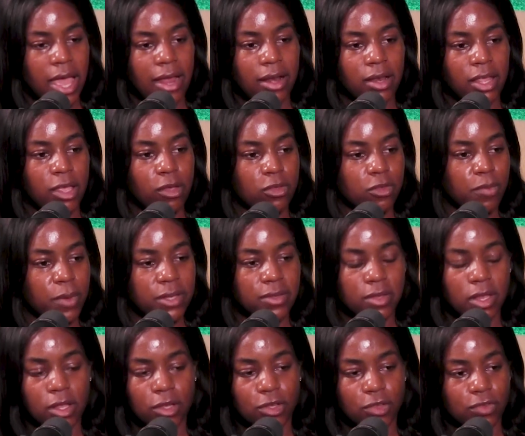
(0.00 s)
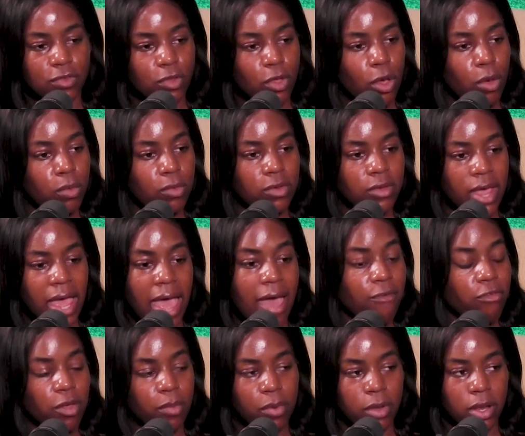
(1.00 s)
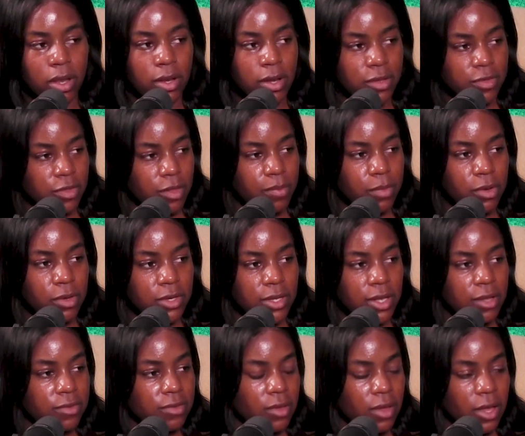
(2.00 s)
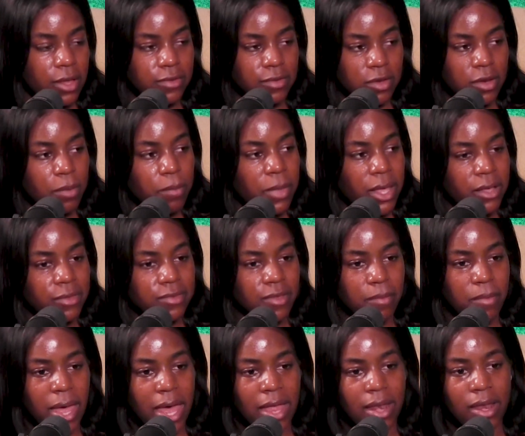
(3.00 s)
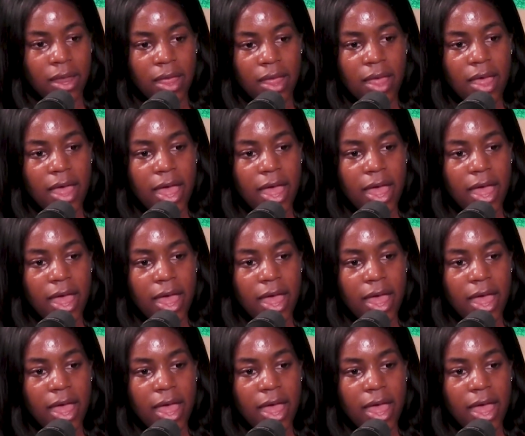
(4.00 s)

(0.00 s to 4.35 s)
and he was basically just known to everybody in his community as an amazing man.